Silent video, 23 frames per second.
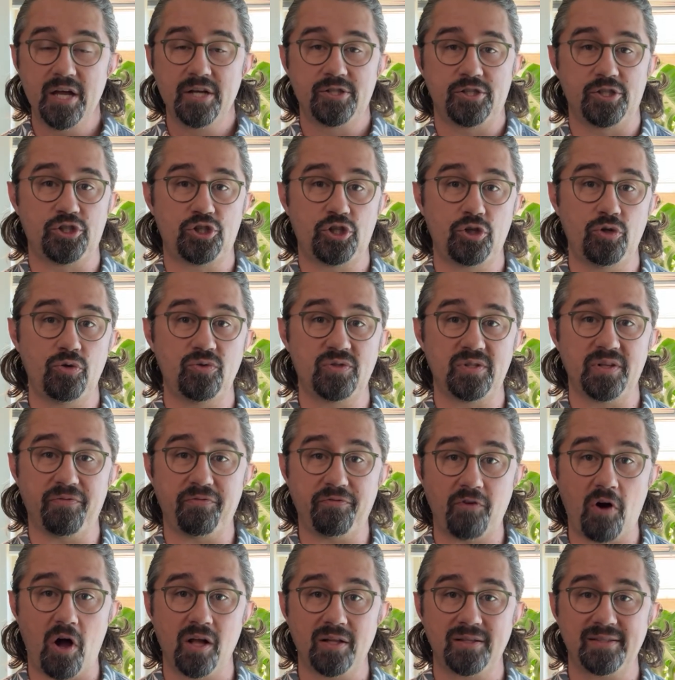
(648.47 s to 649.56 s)
to choose the
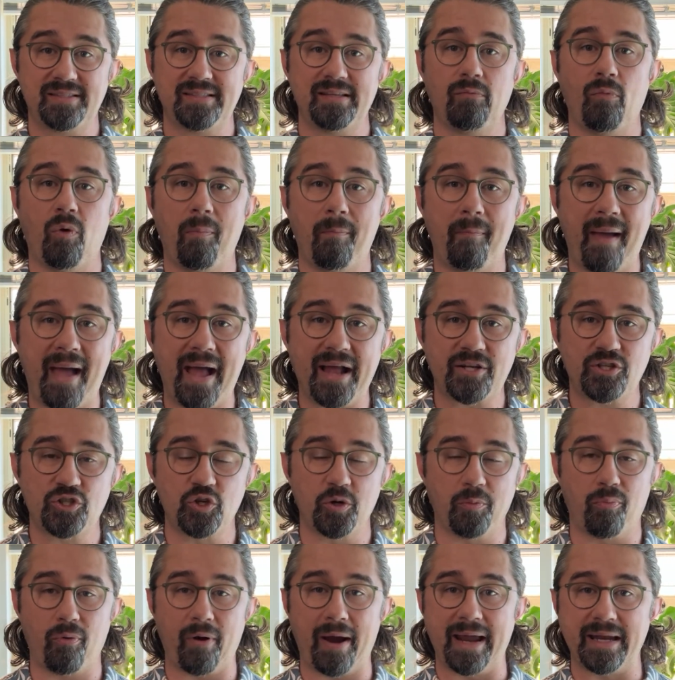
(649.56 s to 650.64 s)
fonts that will match
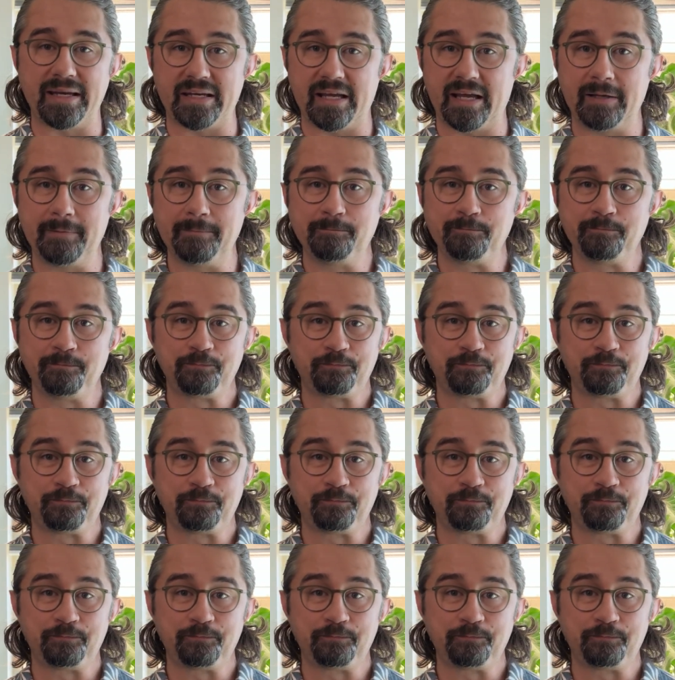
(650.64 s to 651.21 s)
your branding,